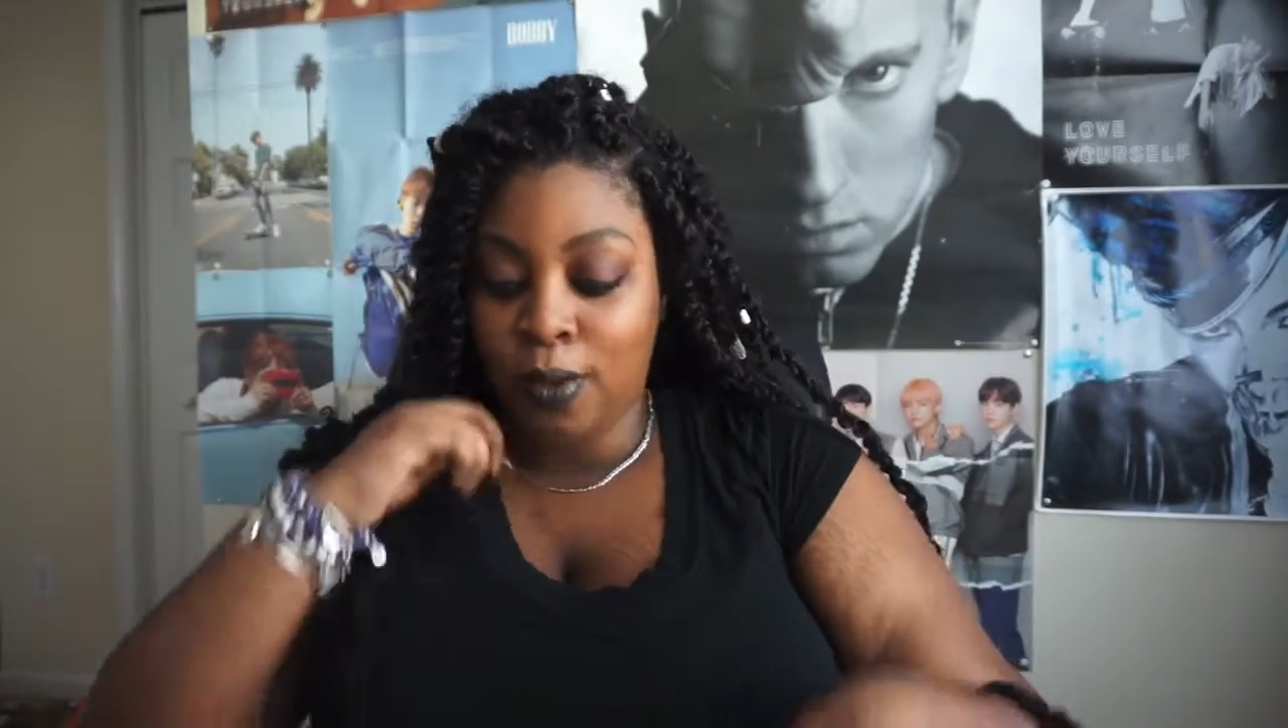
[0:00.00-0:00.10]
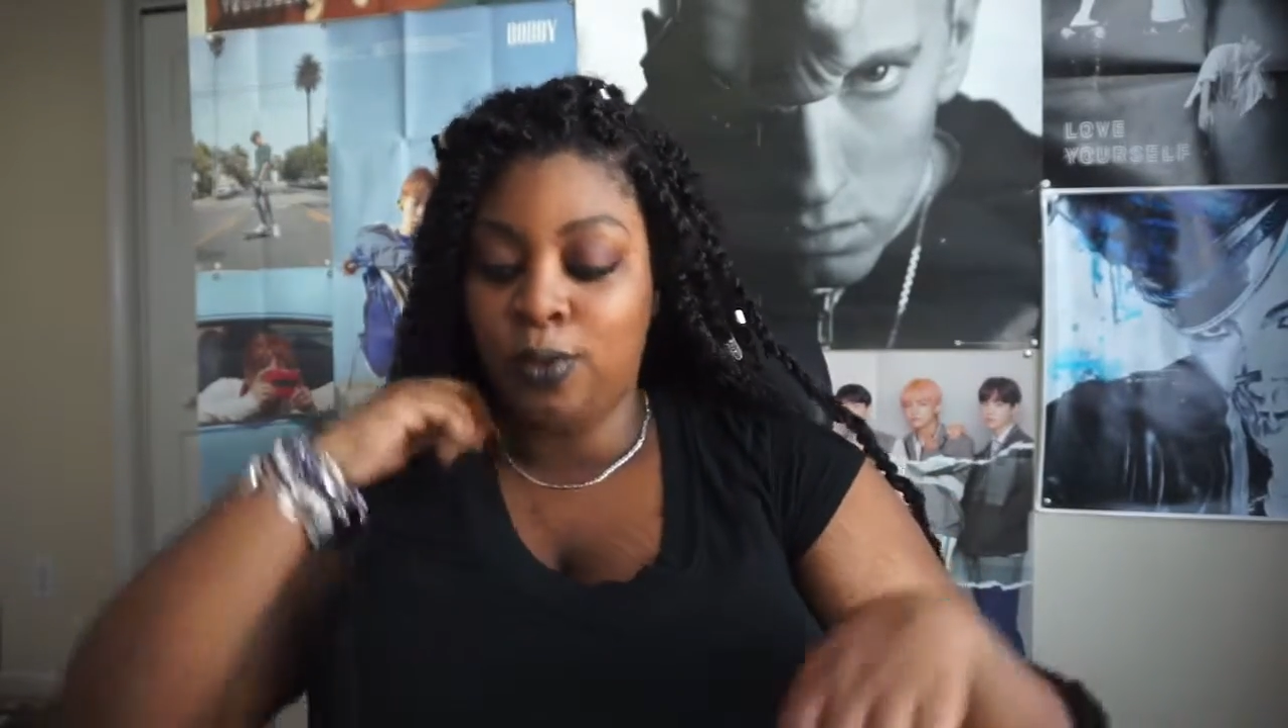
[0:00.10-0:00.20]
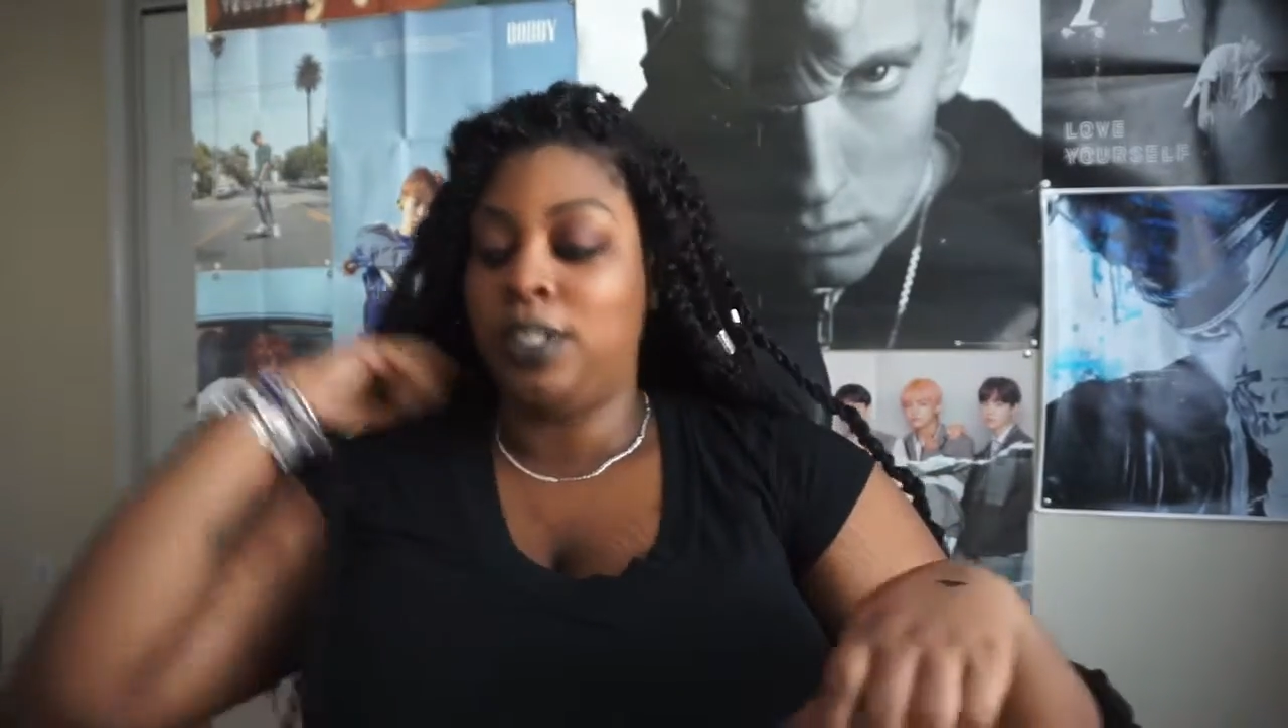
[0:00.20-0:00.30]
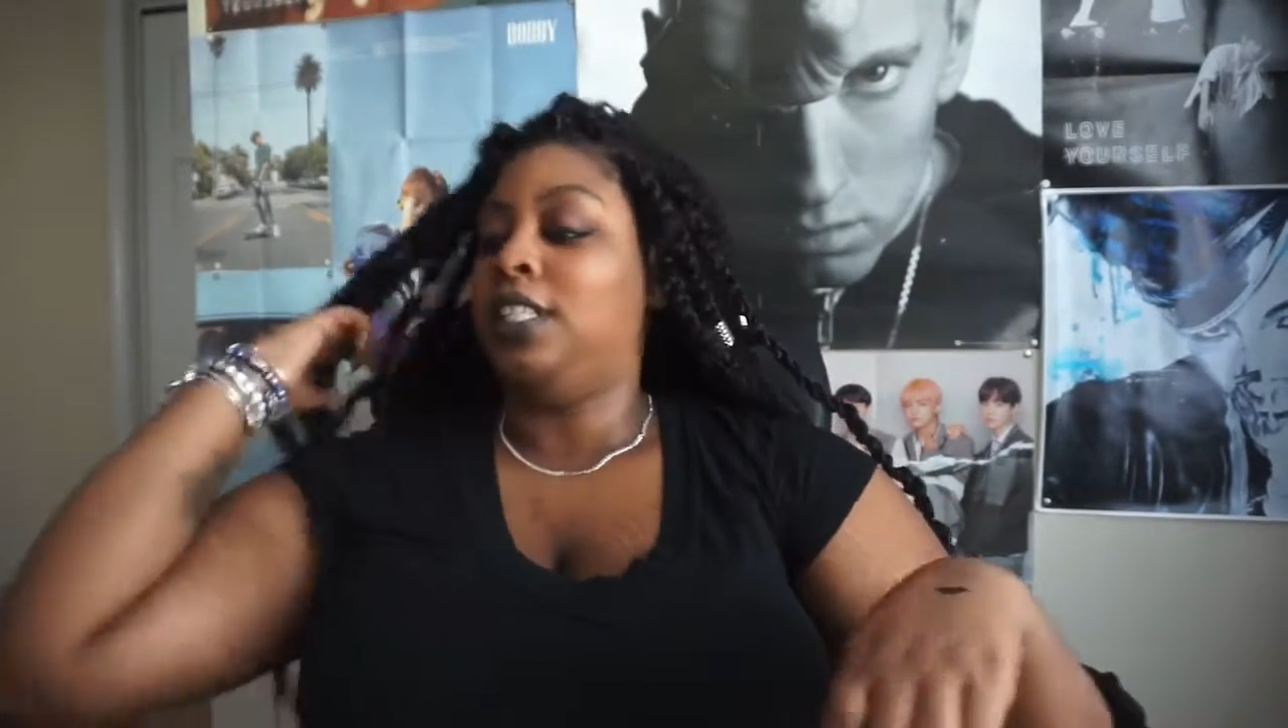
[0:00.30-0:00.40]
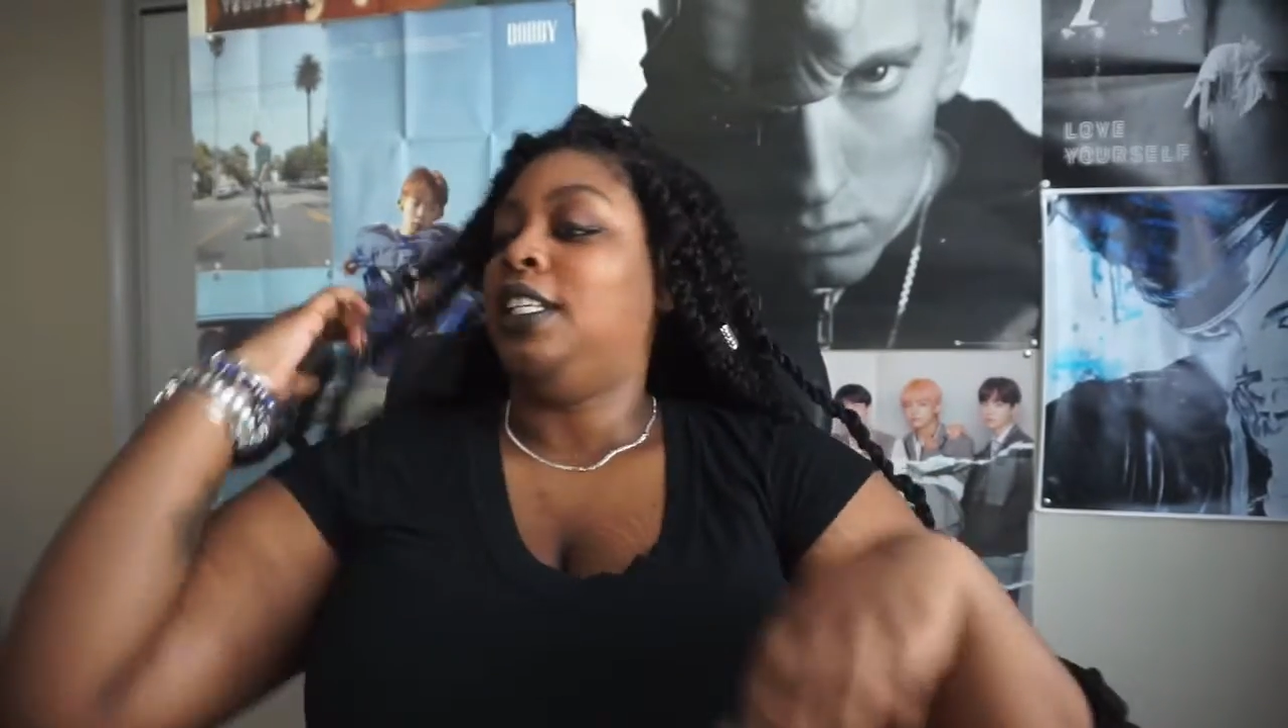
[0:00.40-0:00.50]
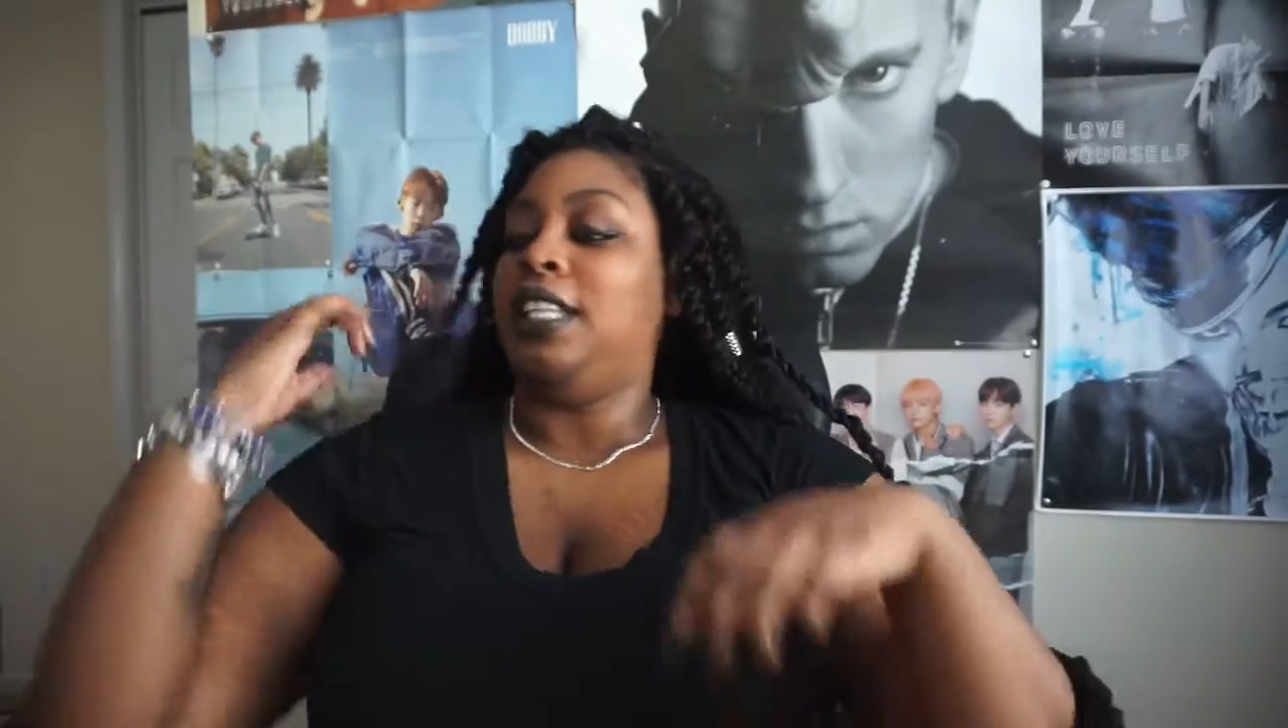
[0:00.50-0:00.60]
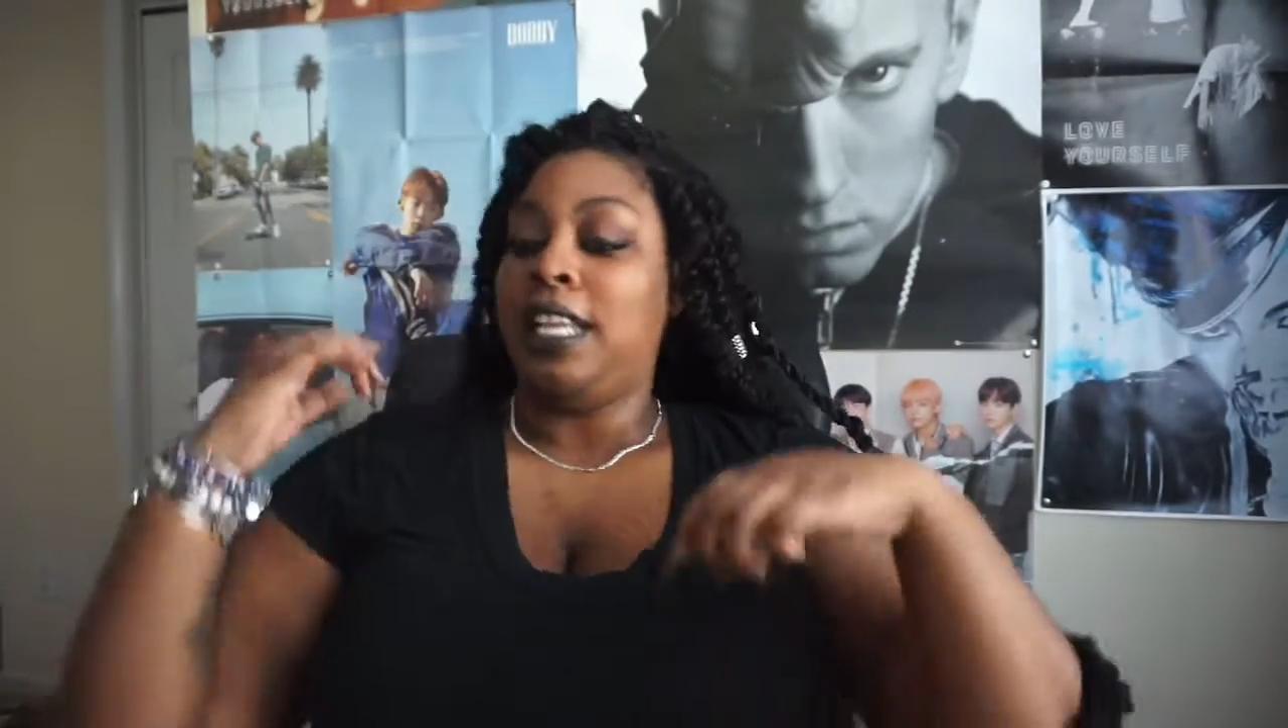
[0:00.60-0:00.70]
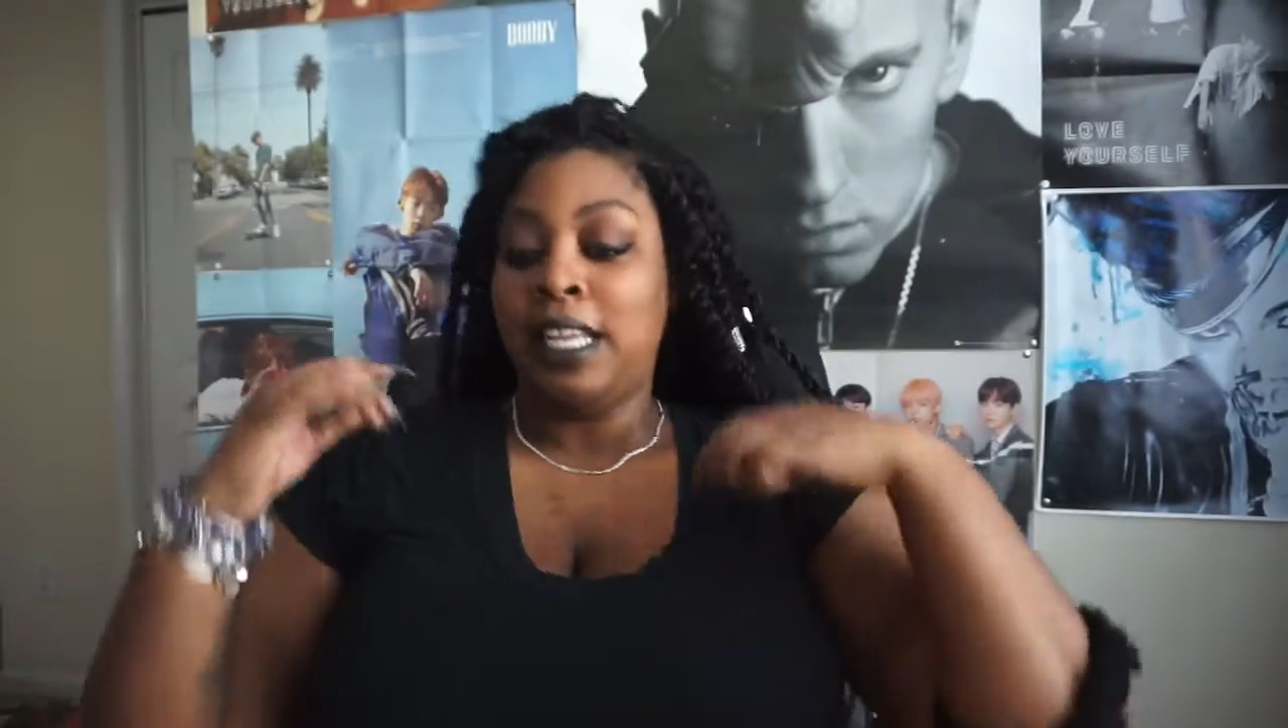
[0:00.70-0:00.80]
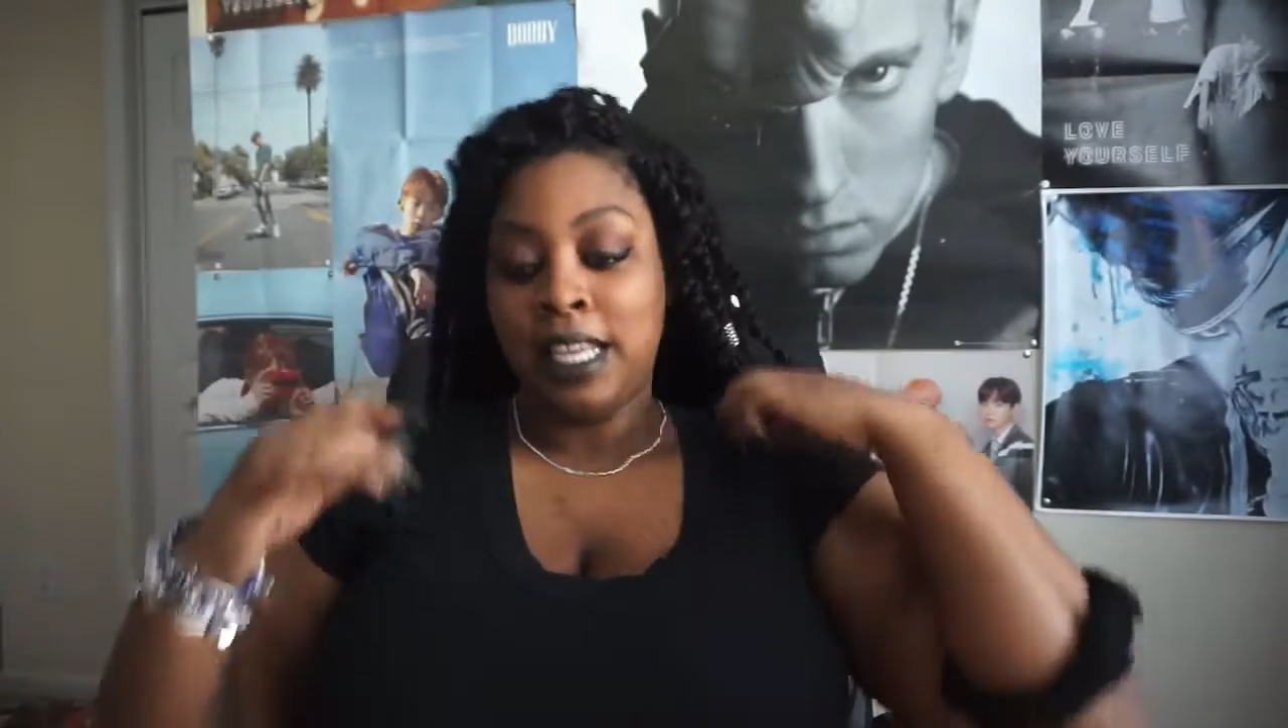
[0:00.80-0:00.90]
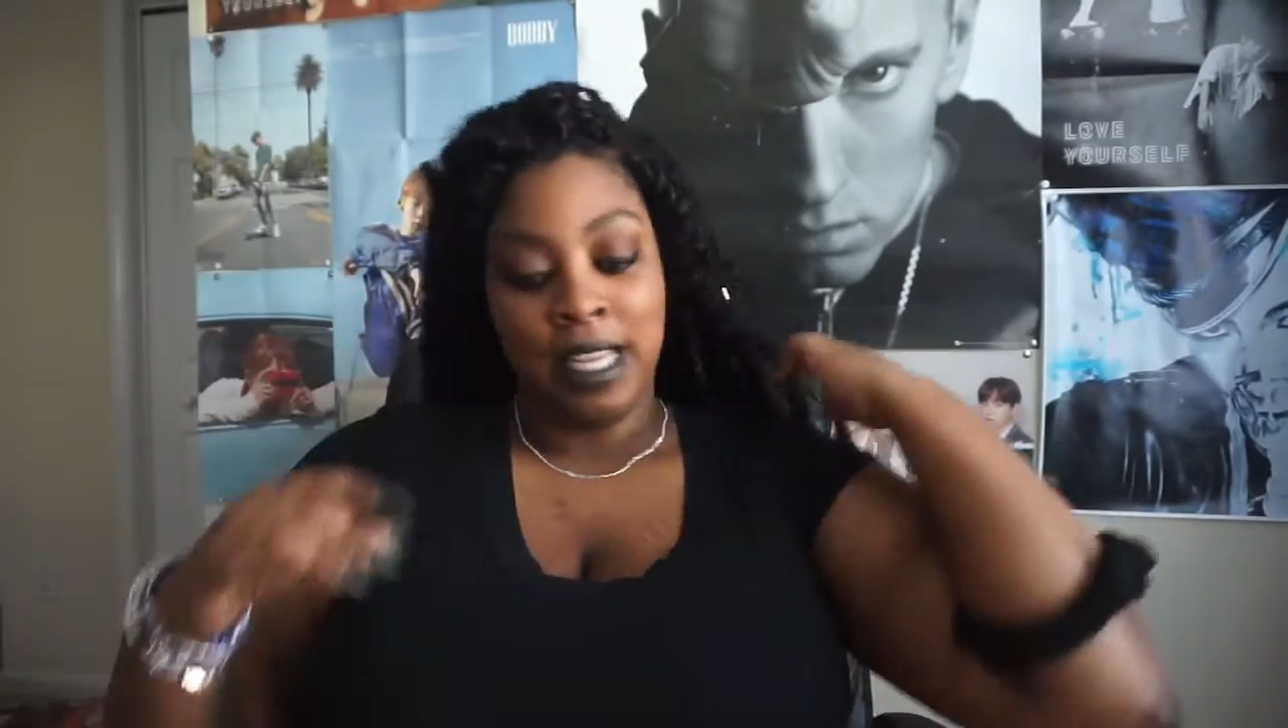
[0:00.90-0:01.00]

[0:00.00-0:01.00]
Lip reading: Ulta today.